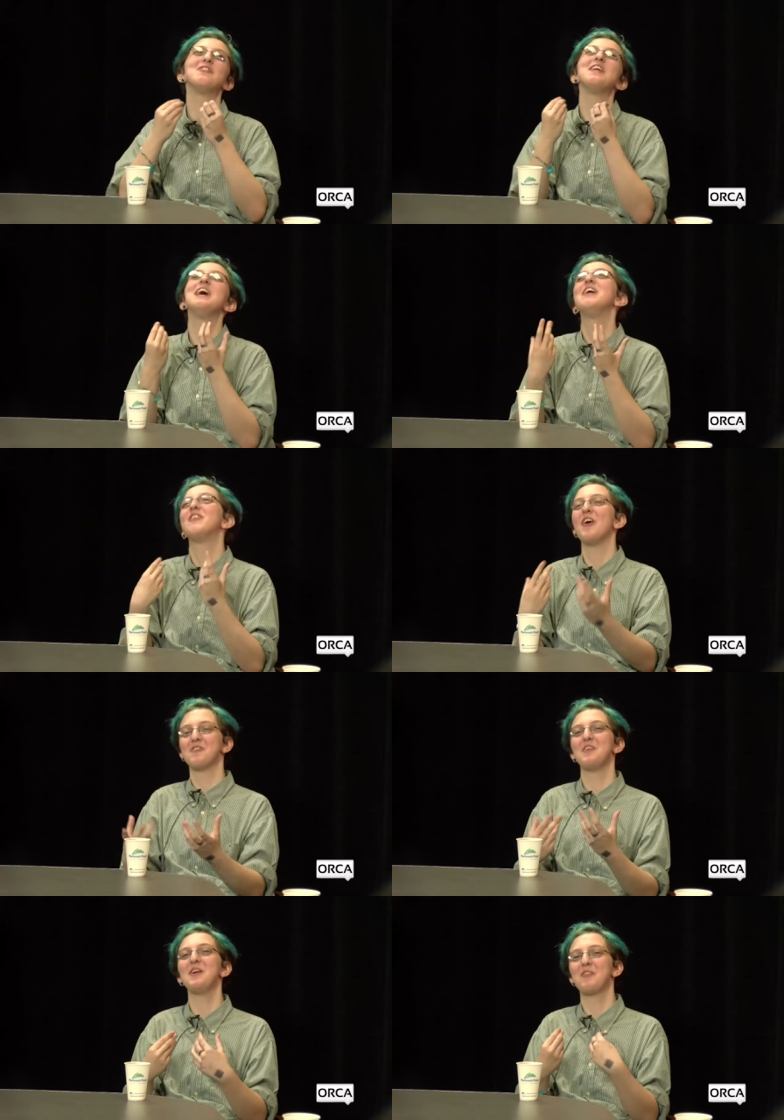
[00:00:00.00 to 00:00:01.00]
me. To, it's hard
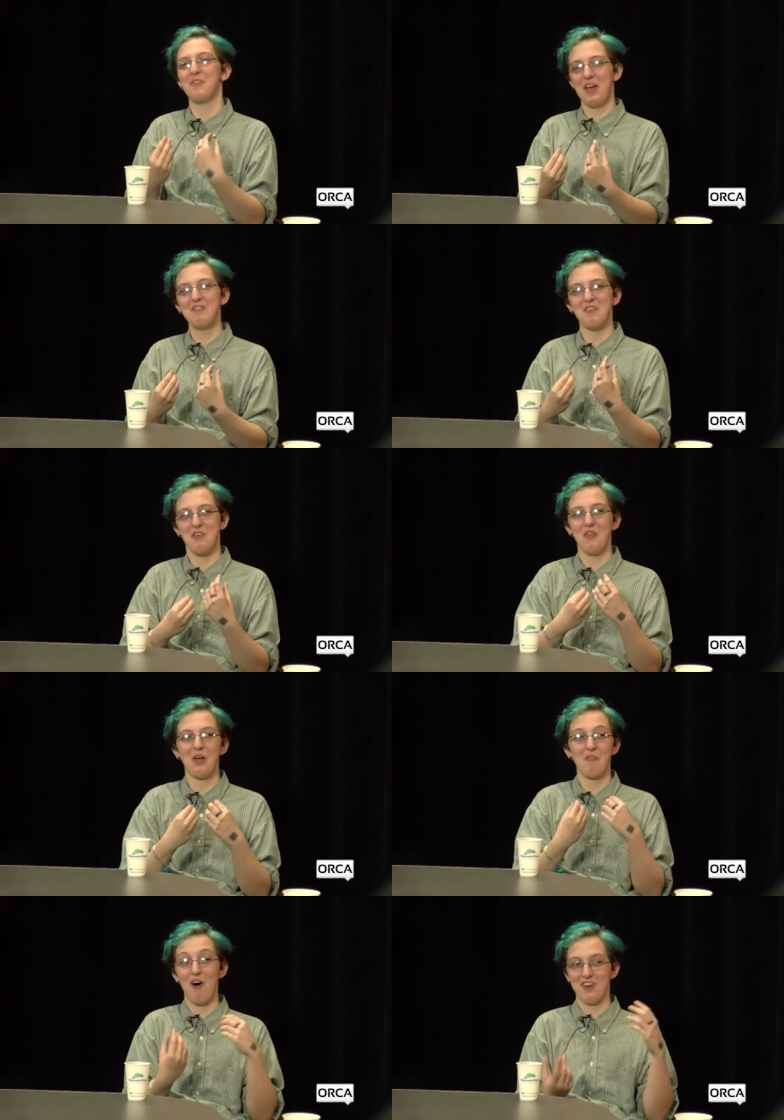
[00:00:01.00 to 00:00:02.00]
for me to explain, but if you
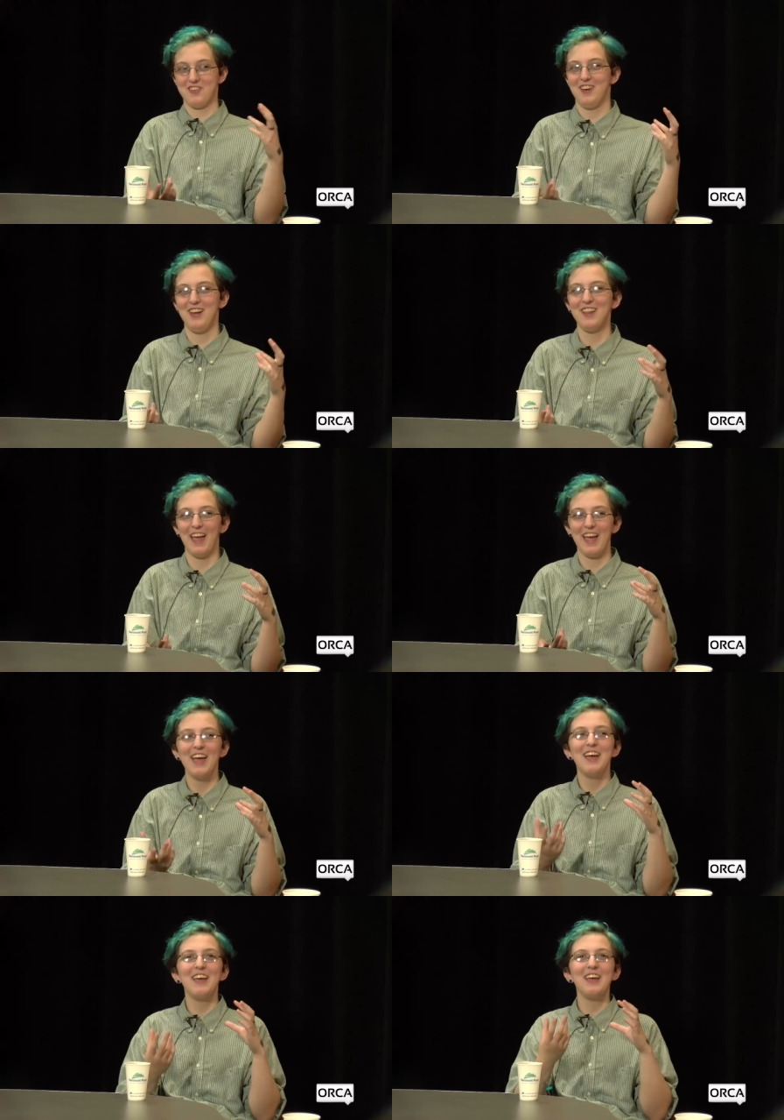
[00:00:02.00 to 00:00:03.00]
like watched it, like
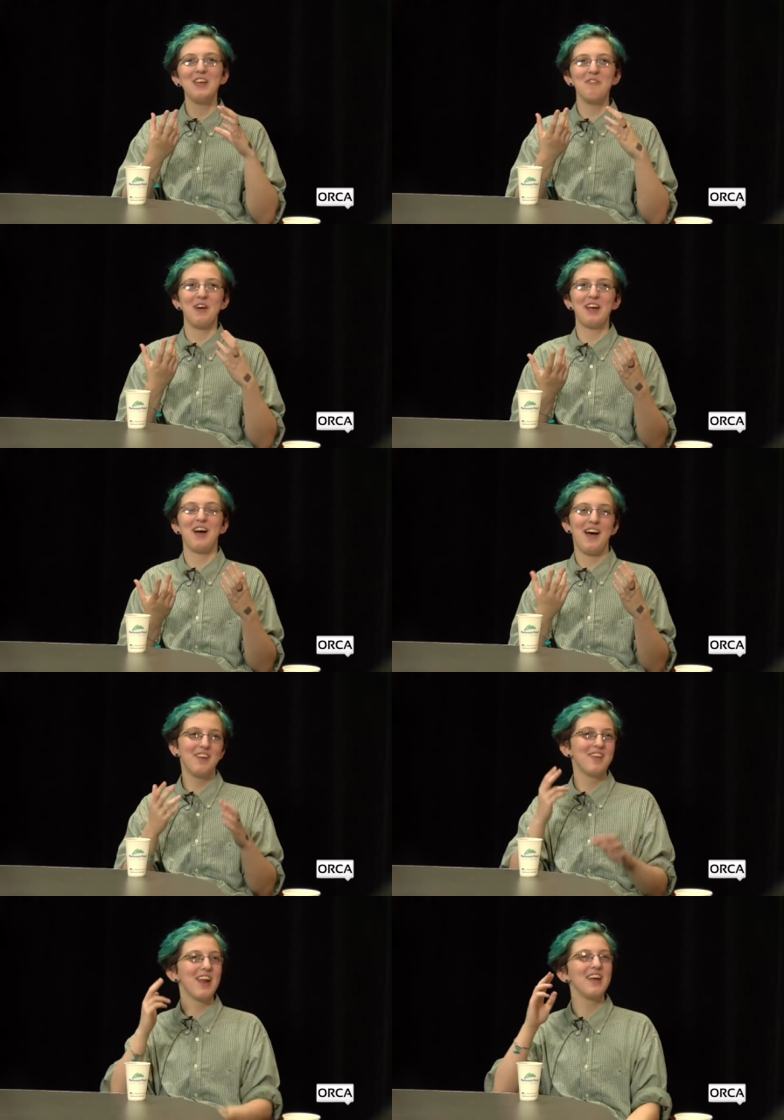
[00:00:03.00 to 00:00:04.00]
you might kind
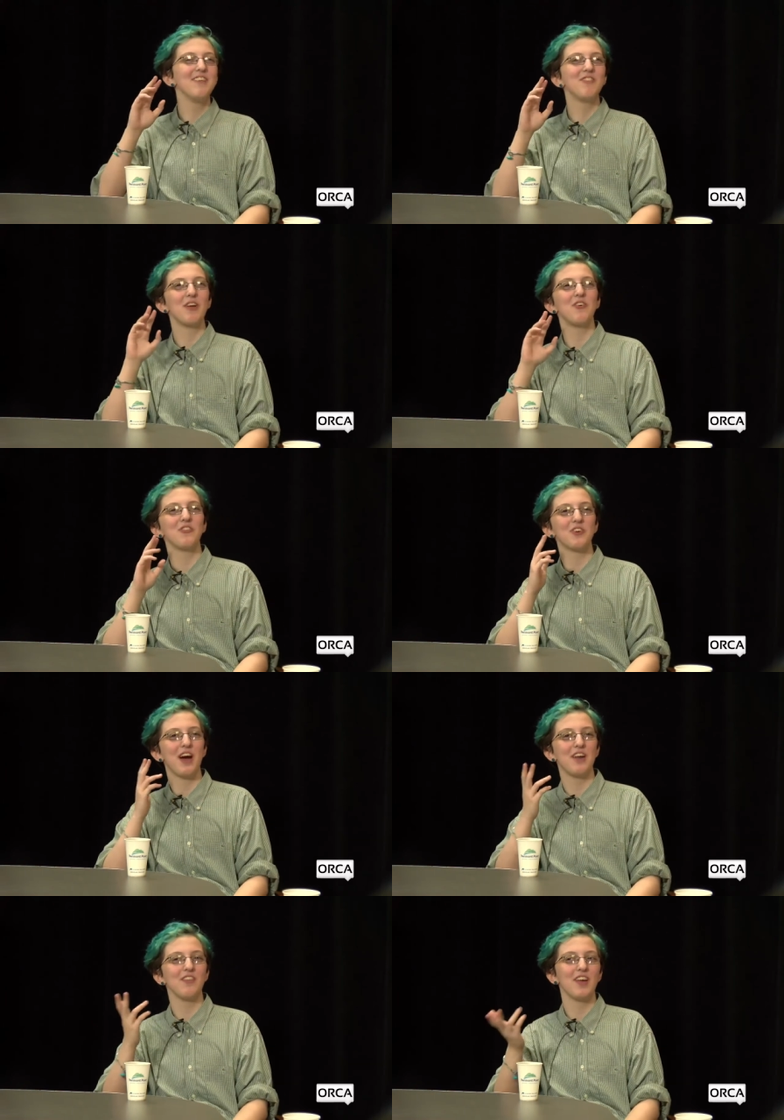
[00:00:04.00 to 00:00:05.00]
of get it. But I'm also
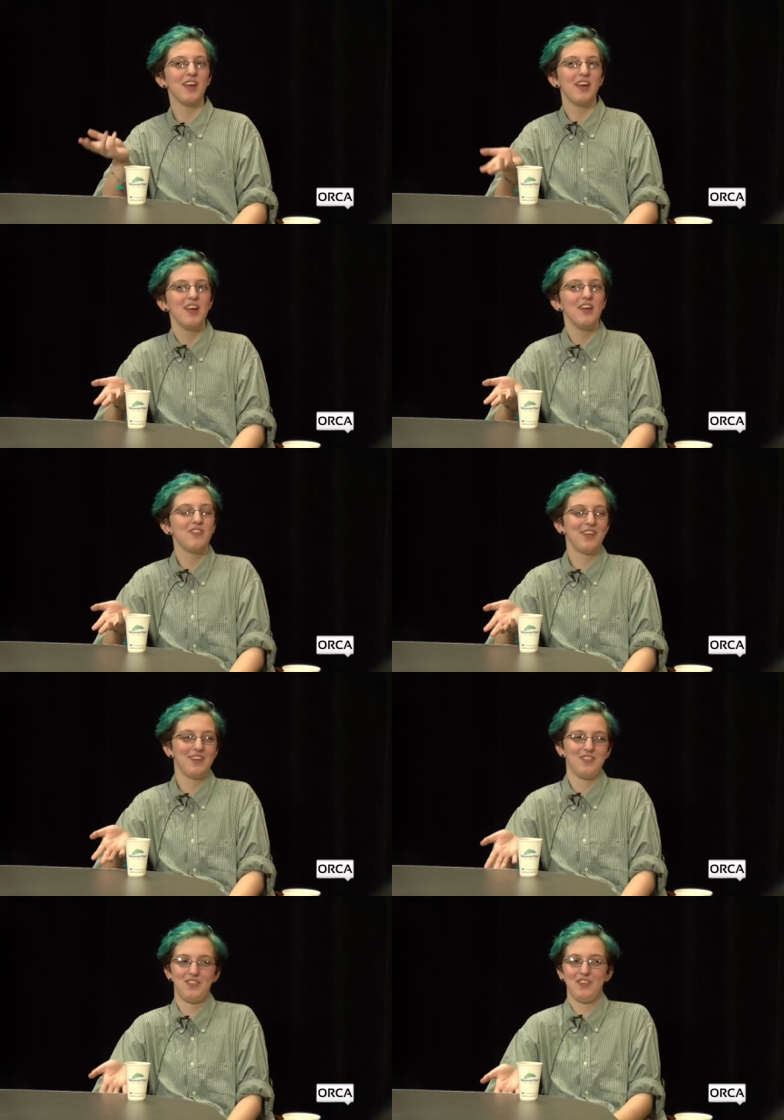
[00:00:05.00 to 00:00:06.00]
kind of like, it's like
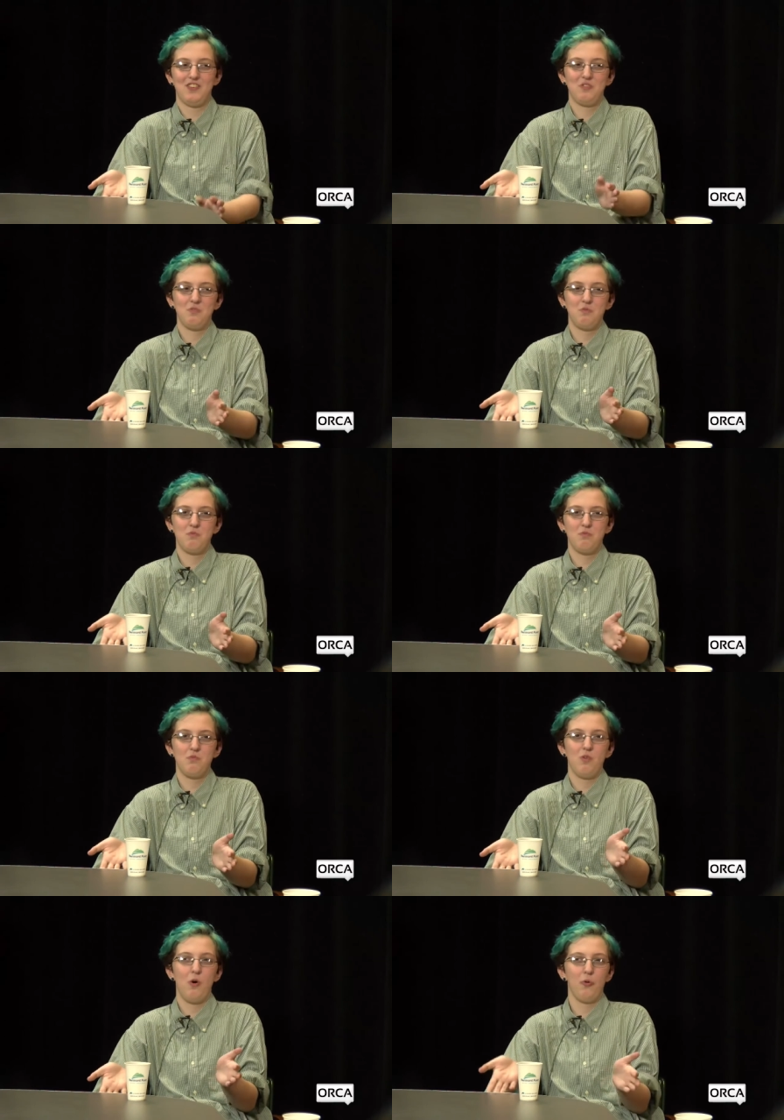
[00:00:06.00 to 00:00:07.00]
just a
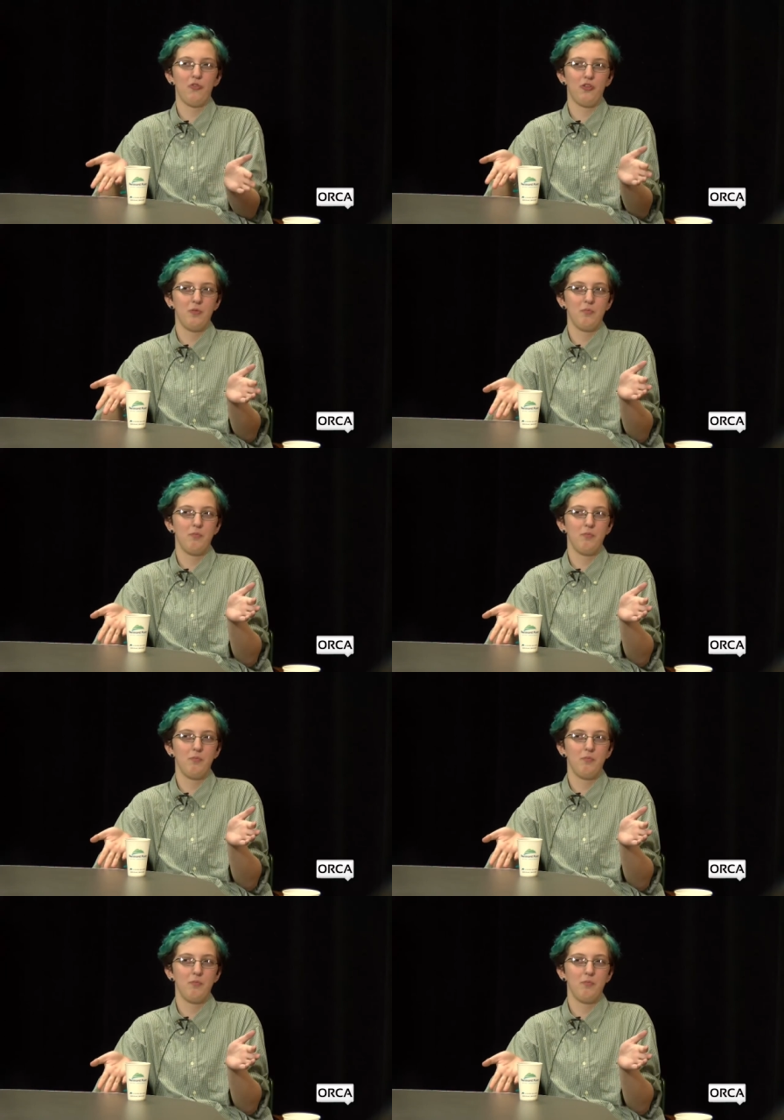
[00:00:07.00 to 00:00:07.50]
wholesome